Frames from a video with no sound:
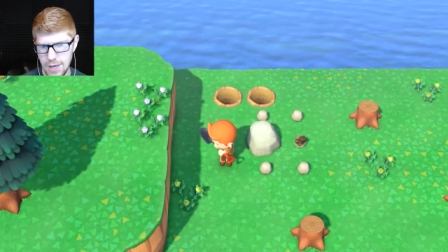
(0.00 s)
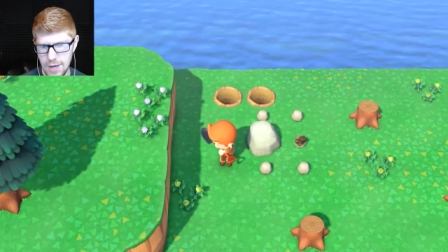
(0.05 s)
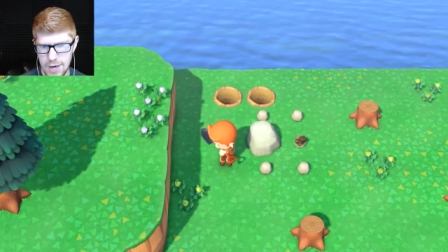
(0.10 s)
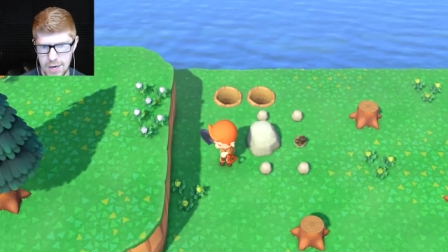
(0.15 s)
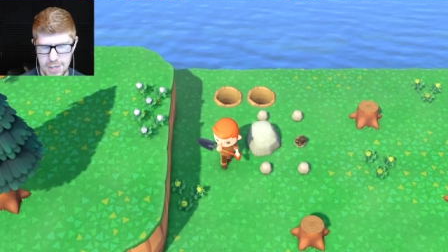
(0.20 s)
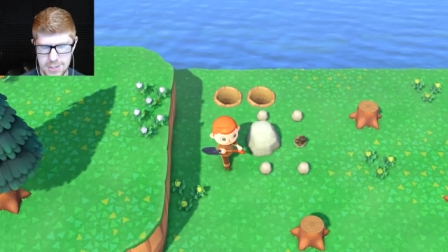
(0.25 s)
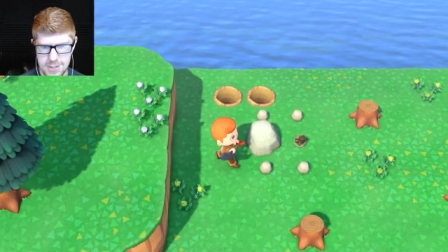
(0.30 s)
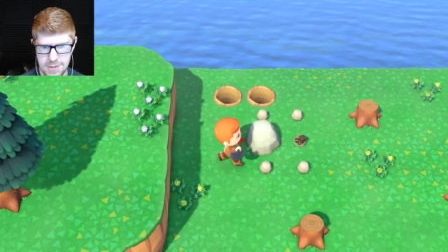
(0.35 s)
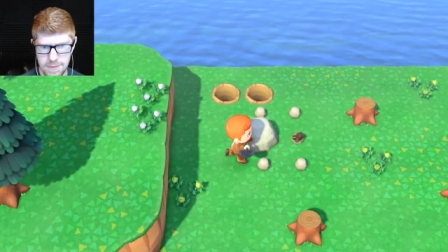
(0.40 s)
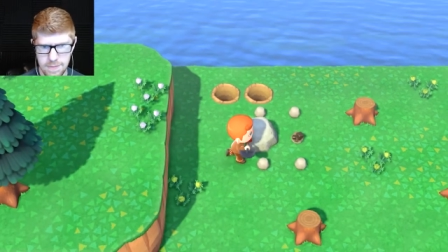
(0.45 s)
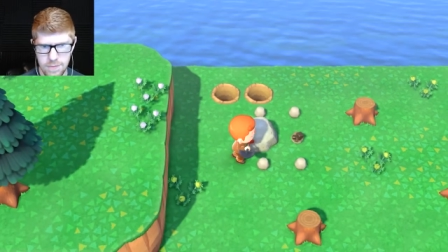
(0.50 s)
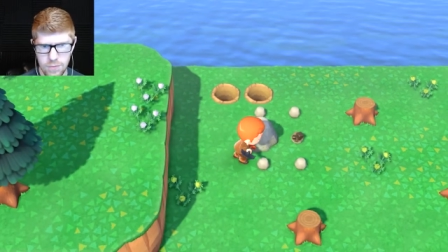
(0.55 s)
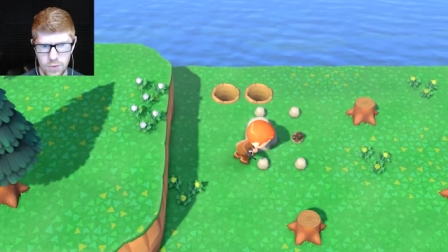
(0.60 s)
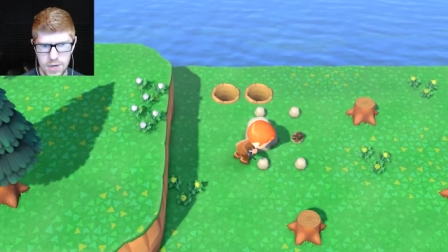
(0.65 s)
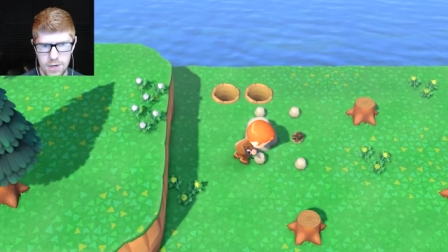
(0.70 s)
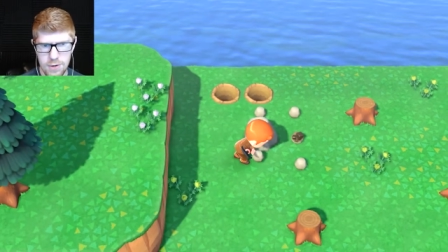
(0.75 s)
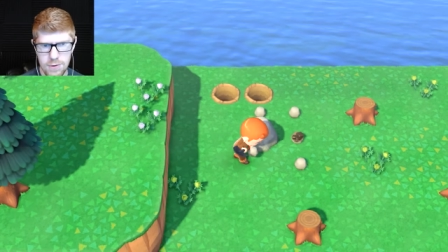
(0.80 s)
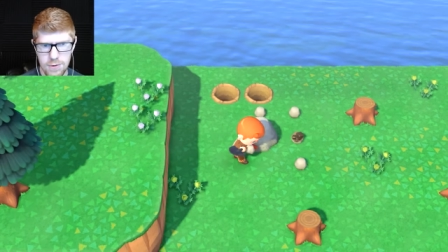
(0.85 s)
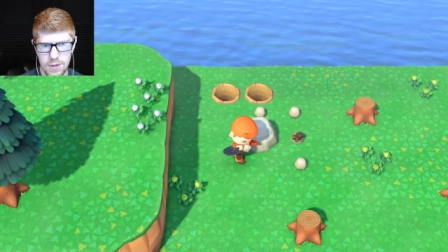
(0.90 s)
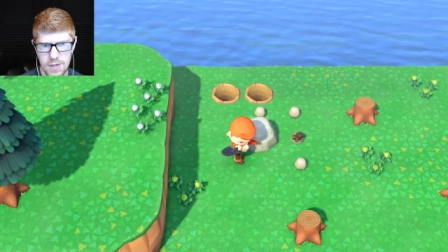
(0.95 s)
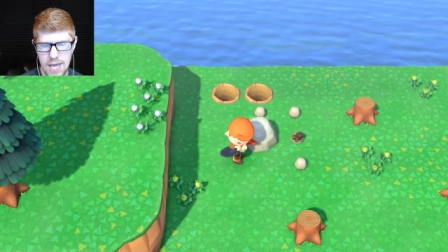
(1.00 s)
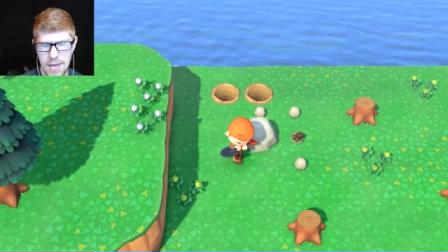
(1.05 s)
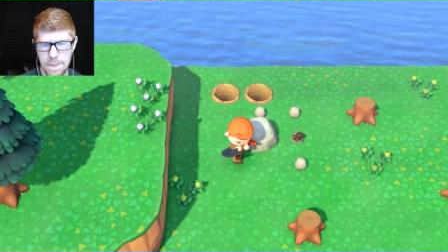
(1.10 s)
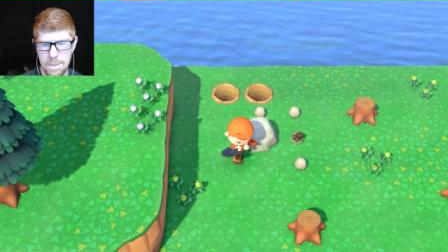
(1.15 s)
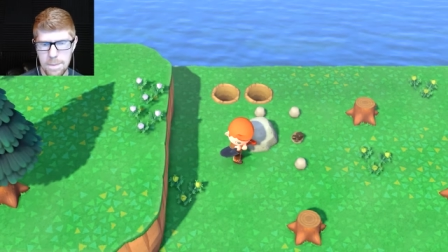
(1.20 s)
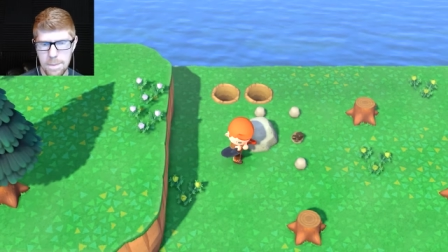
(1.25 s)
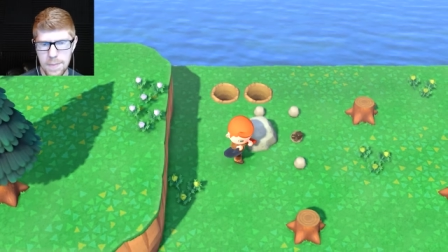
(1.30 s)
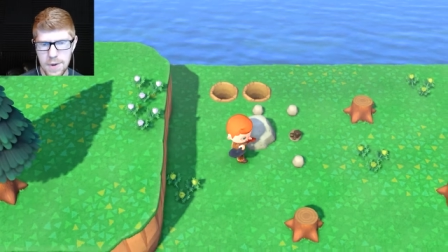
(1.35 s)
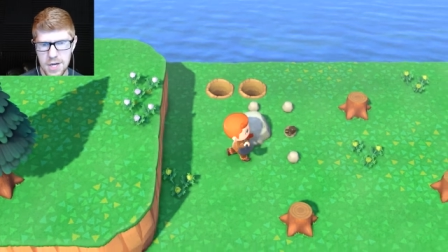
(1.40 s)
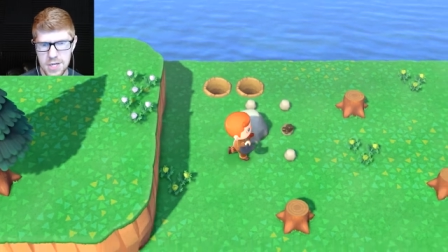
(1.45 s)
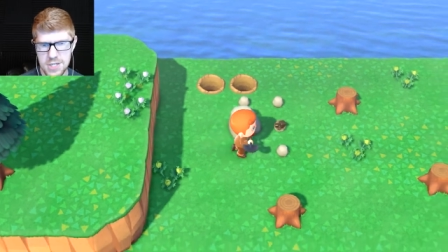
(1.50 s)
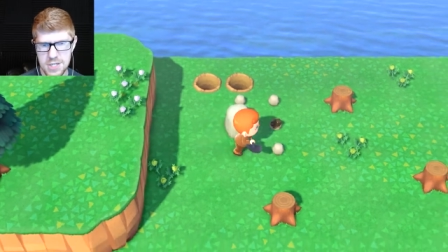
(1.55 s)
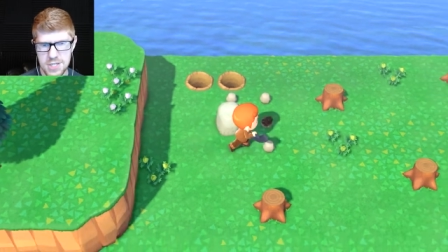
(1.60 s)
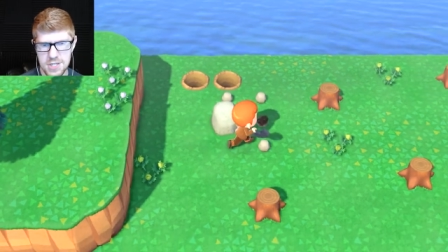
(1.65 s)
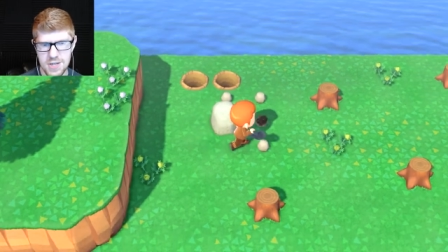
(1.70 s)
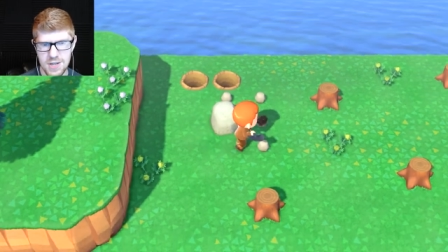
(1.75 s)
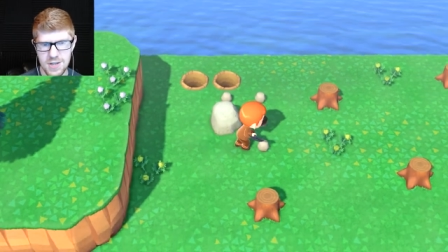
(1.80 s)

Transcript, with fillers: Awesome. We didn't really get much